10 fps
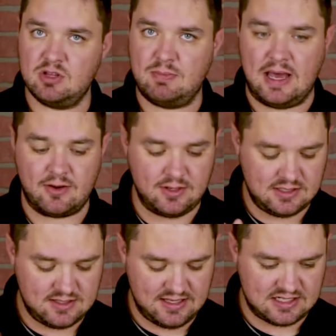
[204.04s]
with
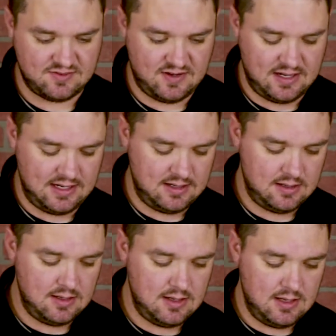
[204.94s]
batteries. That's fine.
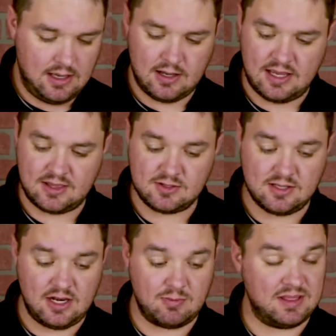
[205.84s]
I'll get those
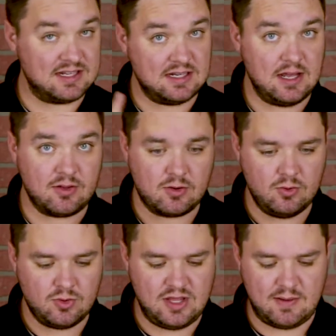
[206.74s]
later, but that's another
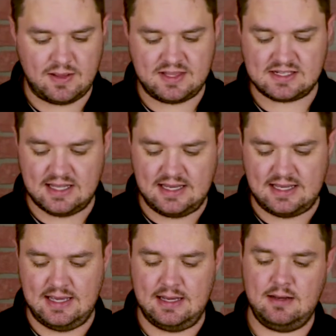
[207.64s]
cool thing about this light
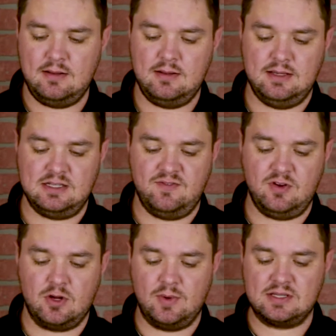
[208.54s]
kit is if
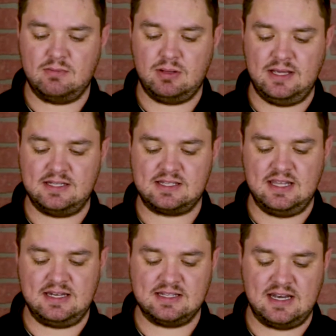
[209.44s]
you're going someplace
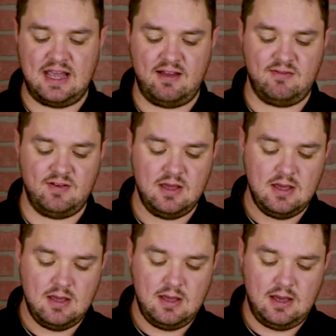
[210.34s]
that doesn't have
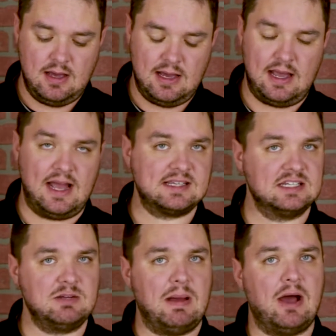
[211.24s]

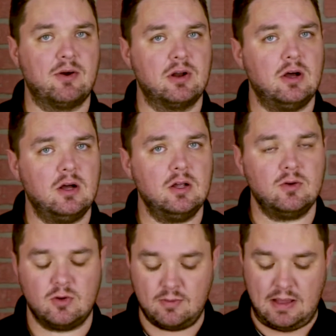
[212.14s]
access to power at
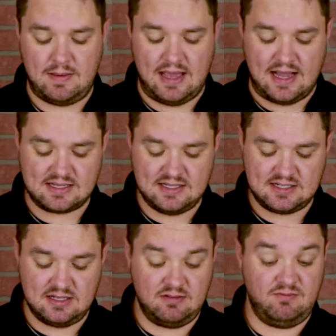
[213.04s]
all, or maybe access
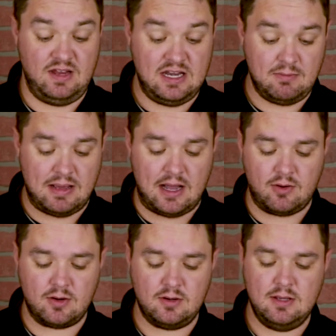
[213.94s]
to convenient
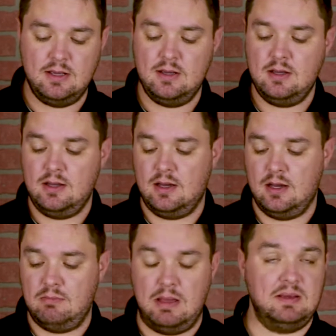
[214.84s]
power,
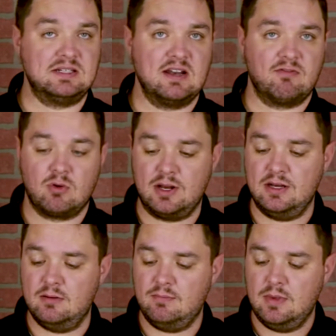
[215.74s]
maybe instead of
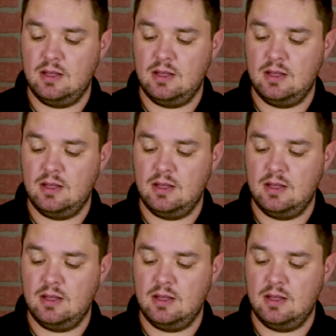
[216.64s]
running